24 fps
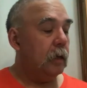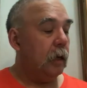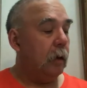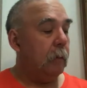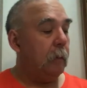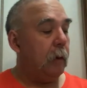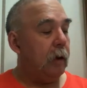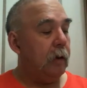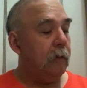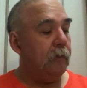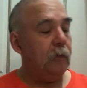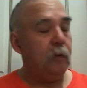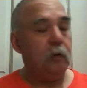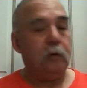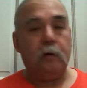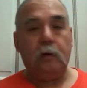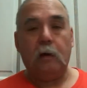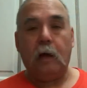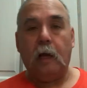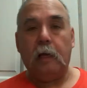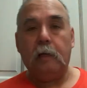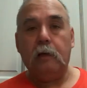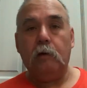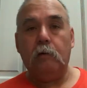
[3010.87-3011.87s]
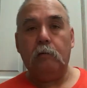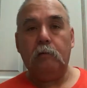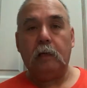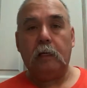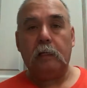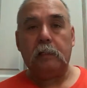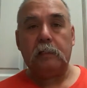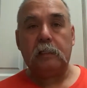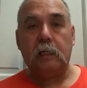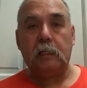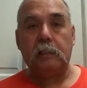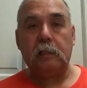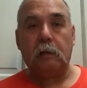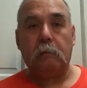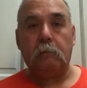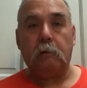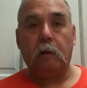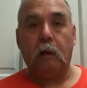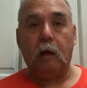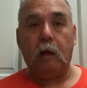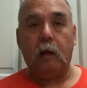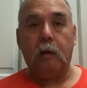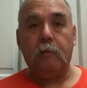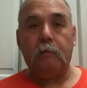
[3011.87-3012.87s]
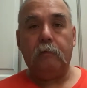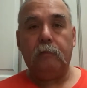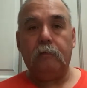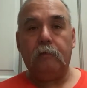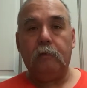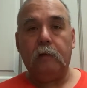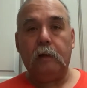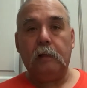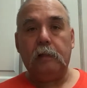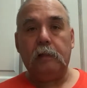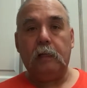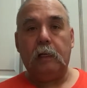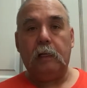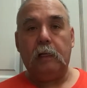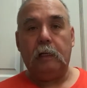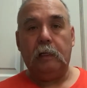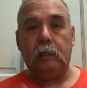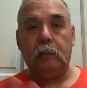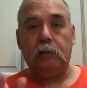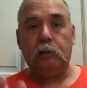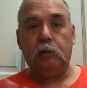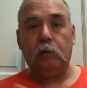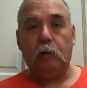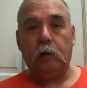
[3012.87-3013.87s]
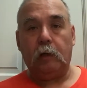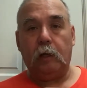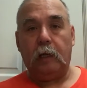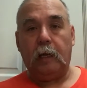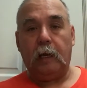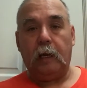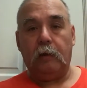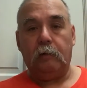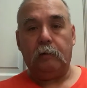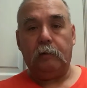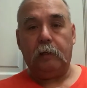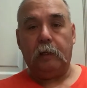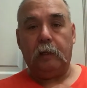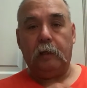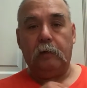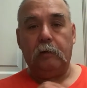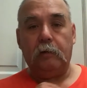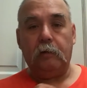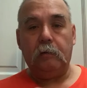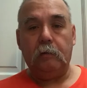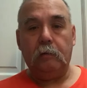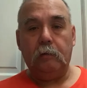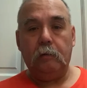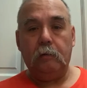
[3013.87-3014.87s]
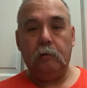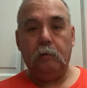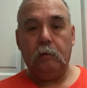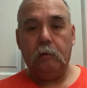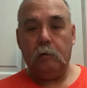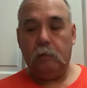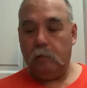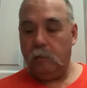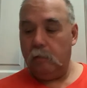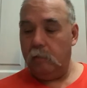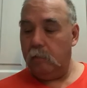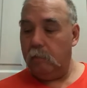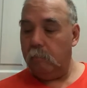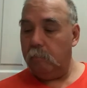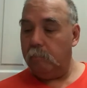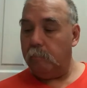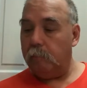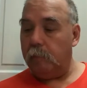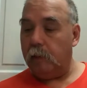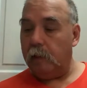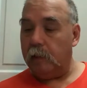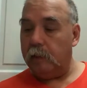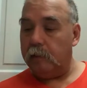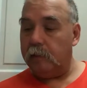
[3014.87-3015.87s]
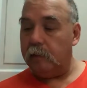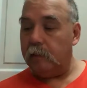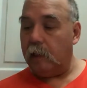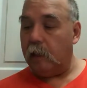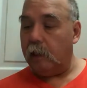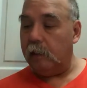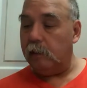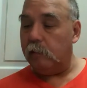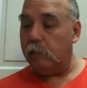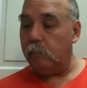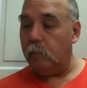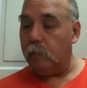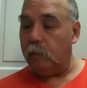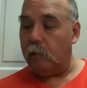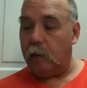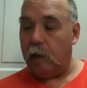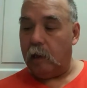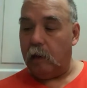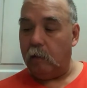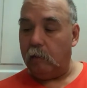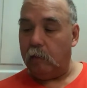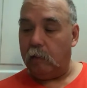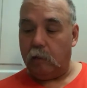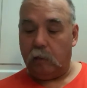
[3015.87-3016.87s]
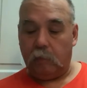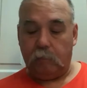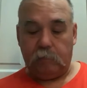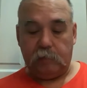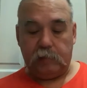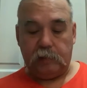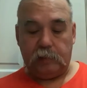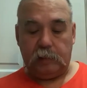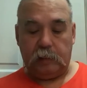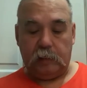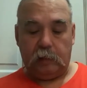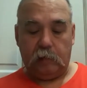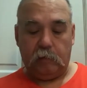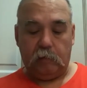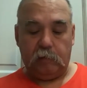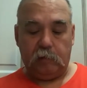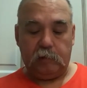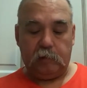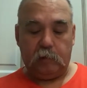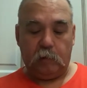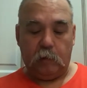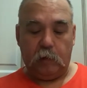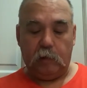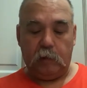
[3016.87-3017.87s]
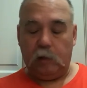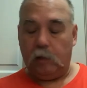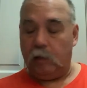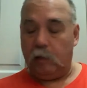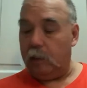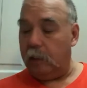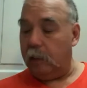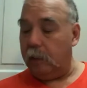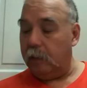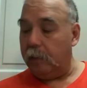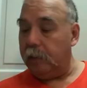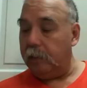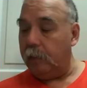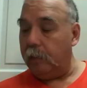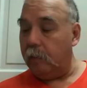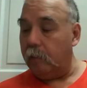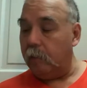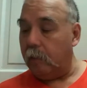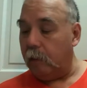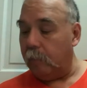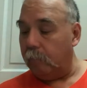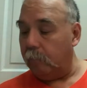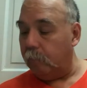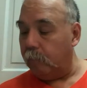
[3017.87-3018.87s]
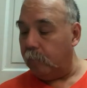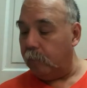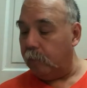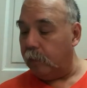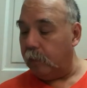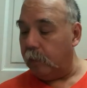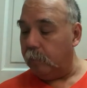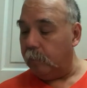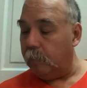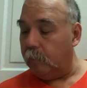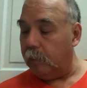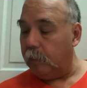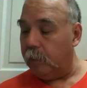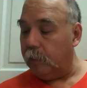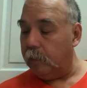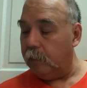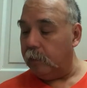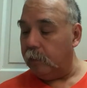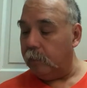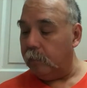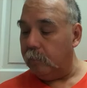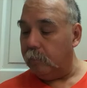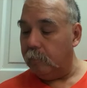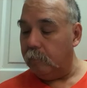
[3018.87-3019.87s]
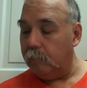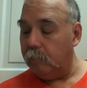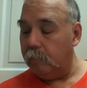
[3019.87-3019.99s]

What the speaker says: I know that says I'm live. It is showing countdown, but I just wonder how good of a signal is going on out there. I really, really do.